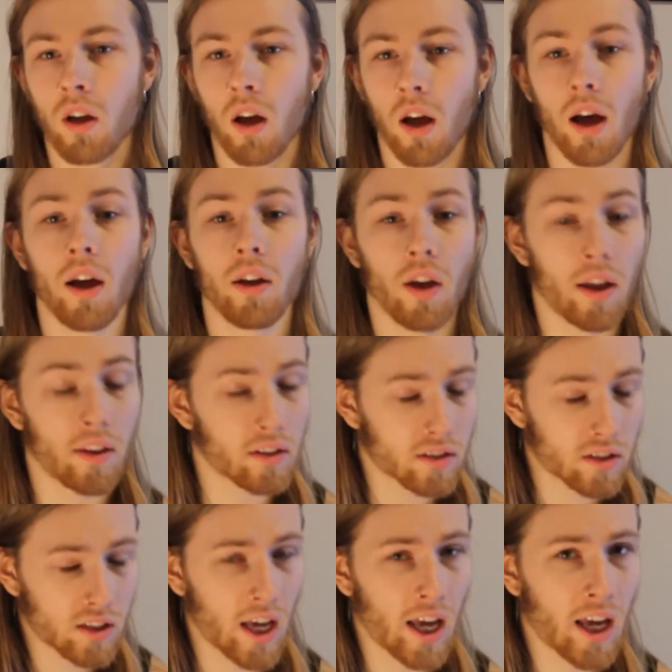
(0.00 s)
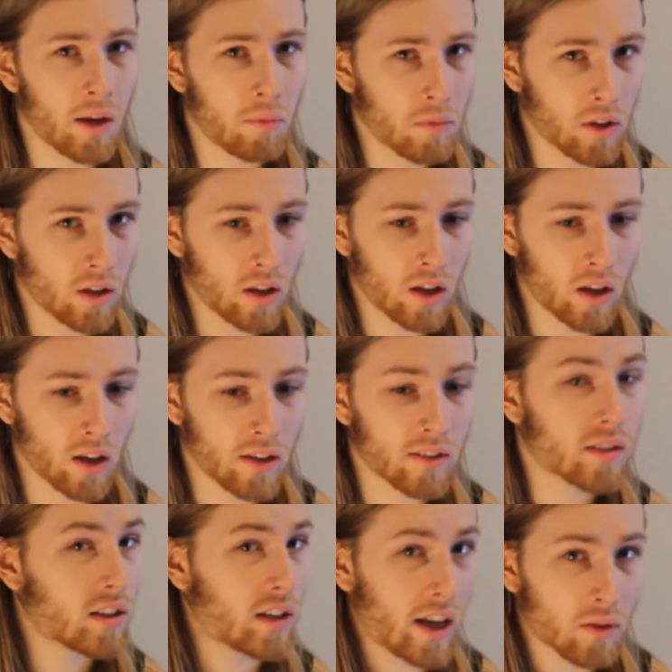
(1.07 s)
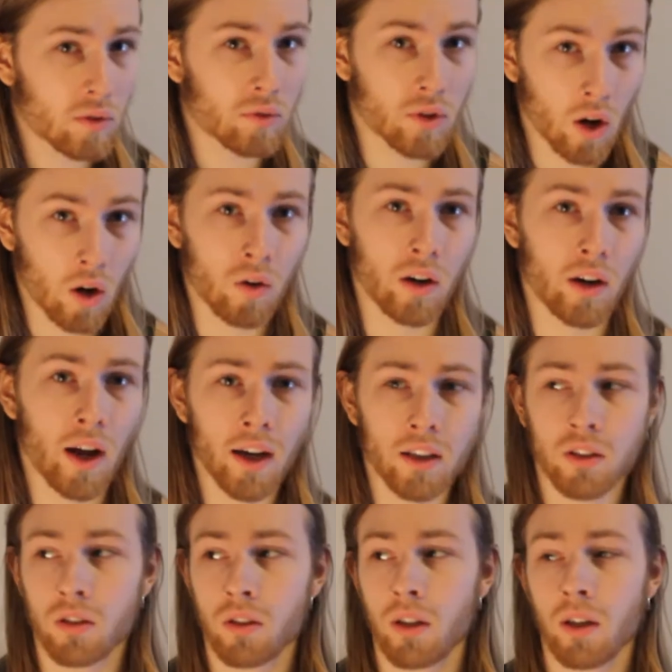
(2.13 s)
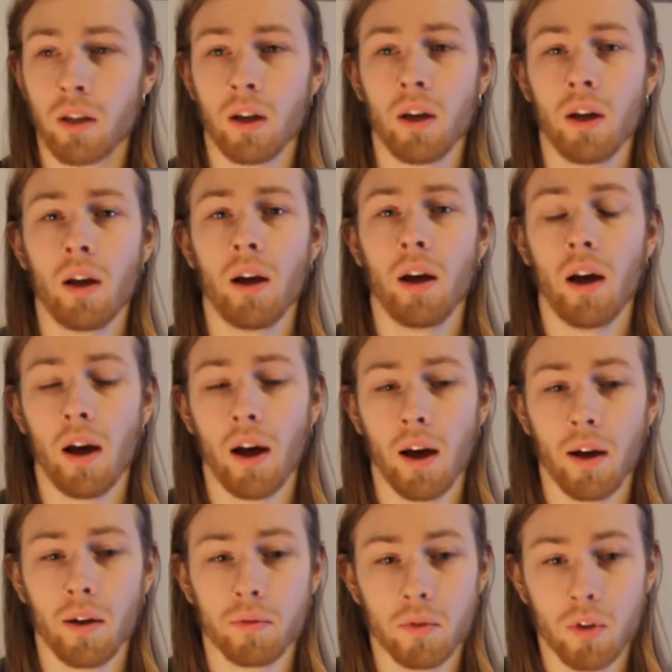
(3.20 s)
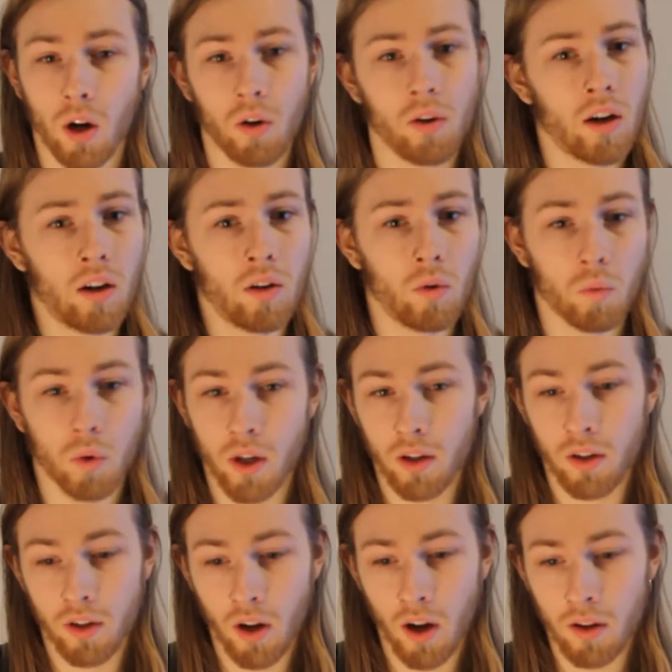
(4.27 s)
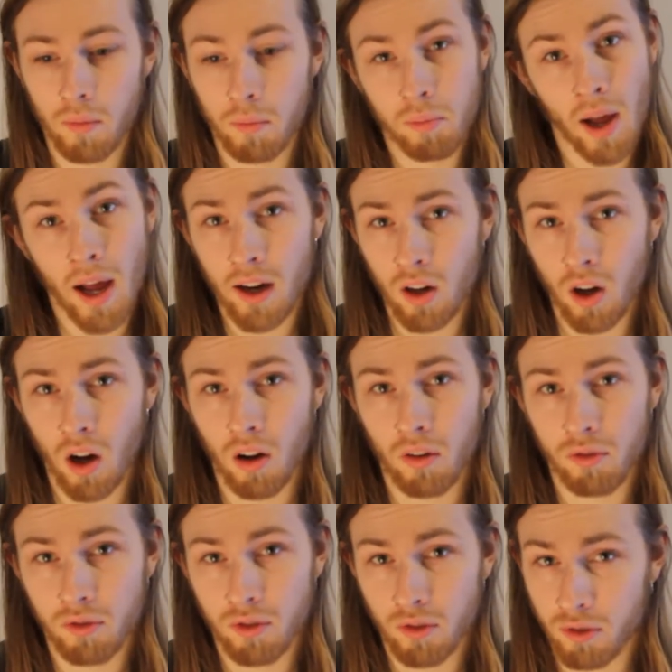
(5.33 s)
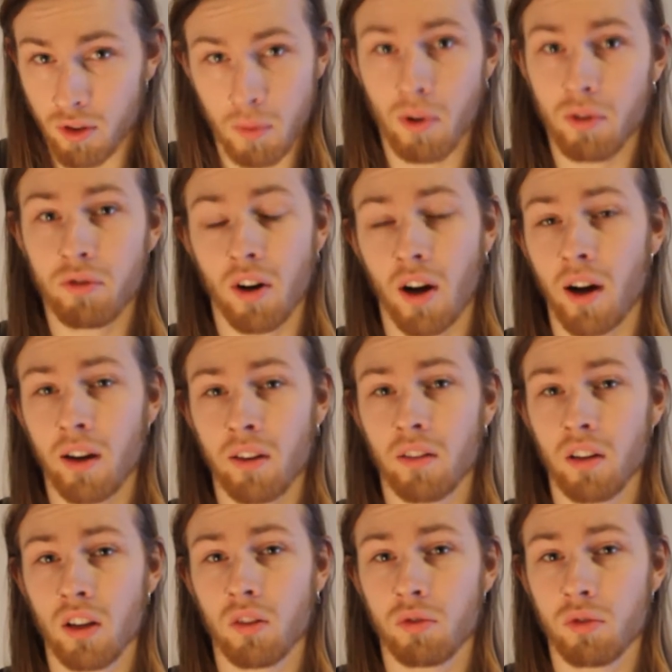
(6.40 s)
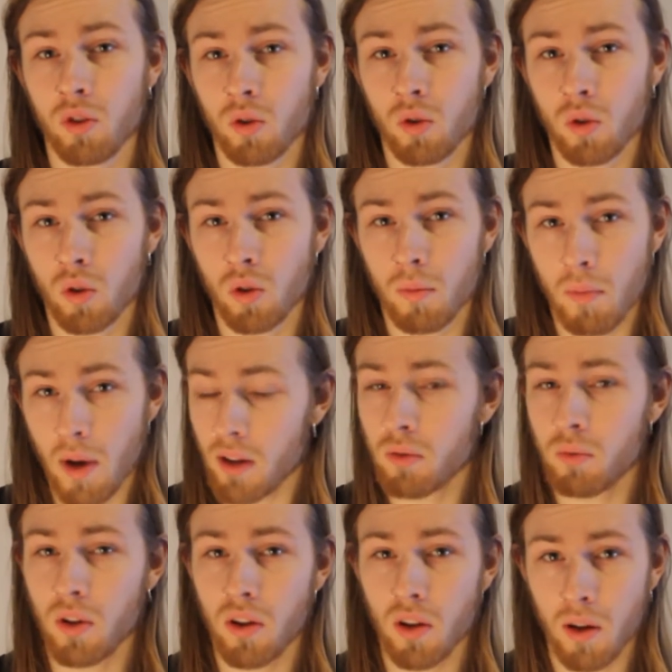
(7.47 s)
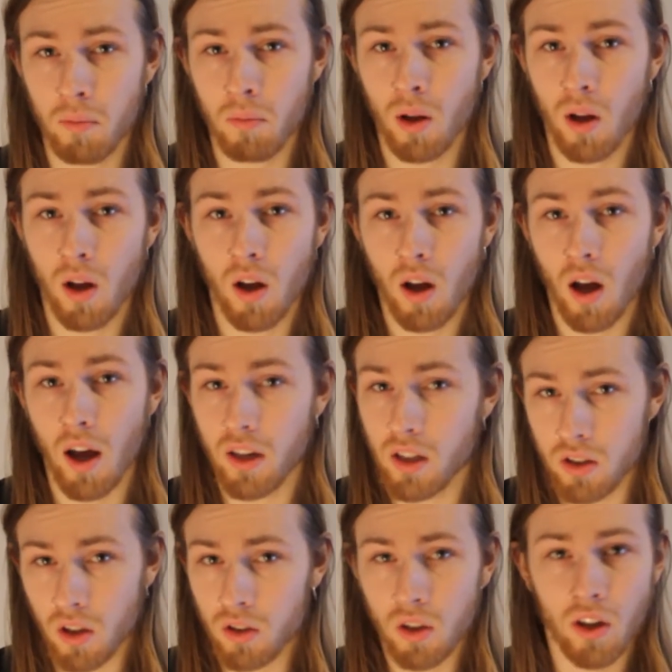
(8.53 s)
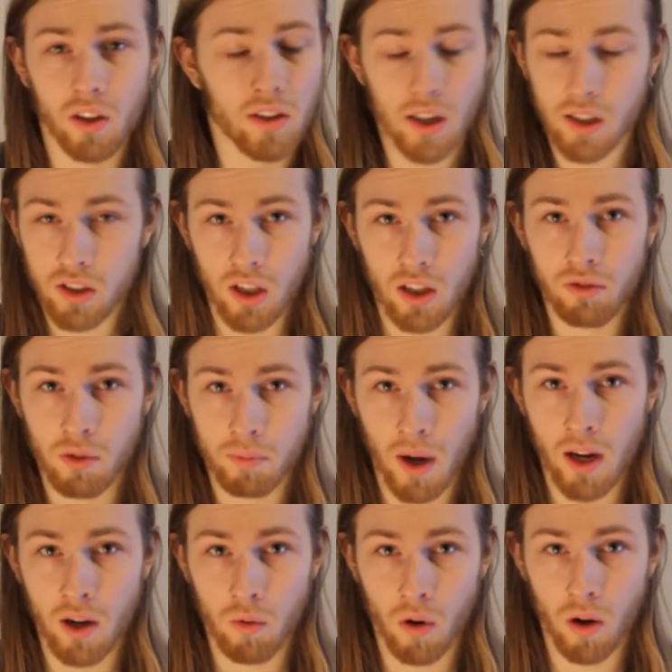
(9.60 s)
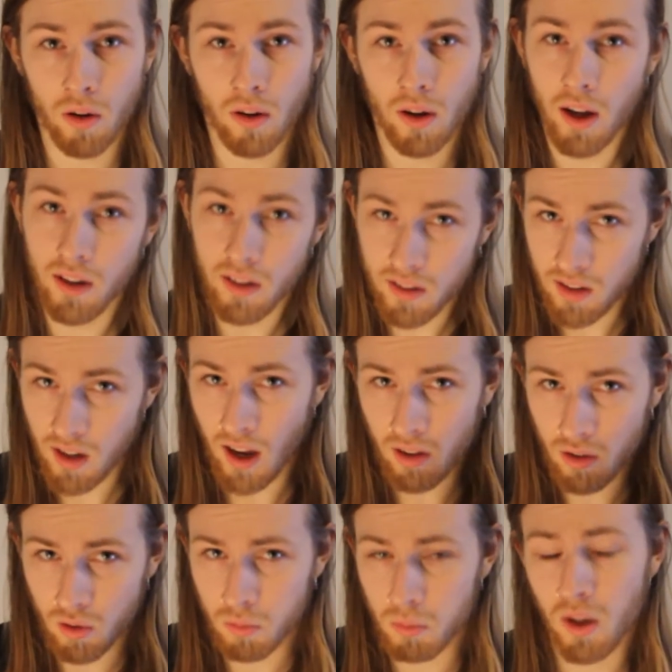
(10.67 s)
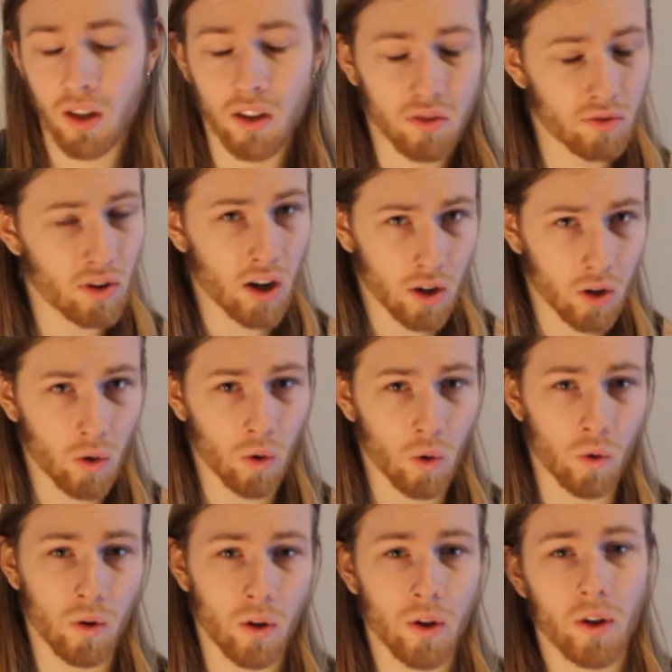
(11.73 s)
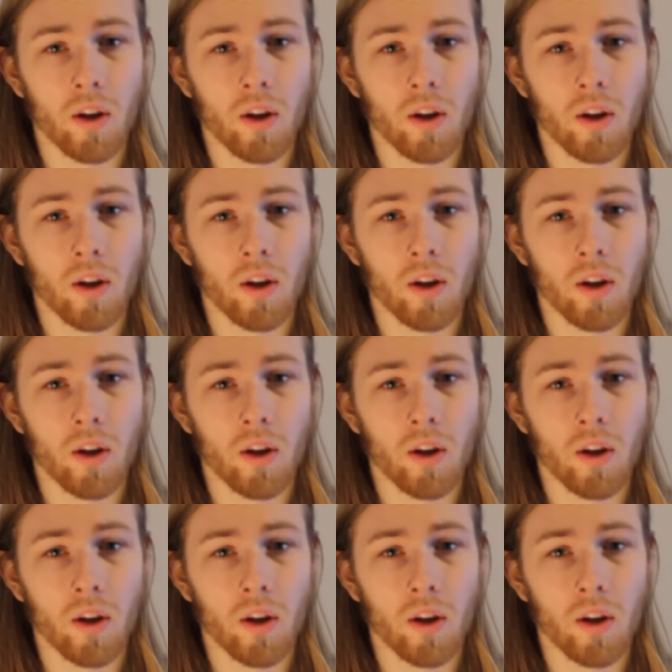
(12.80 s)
And the same is the case with Conan, actually. Conan will not back off from a fight if you mess with him, and he's not gonna take shit from anyone, and that to me is very cool.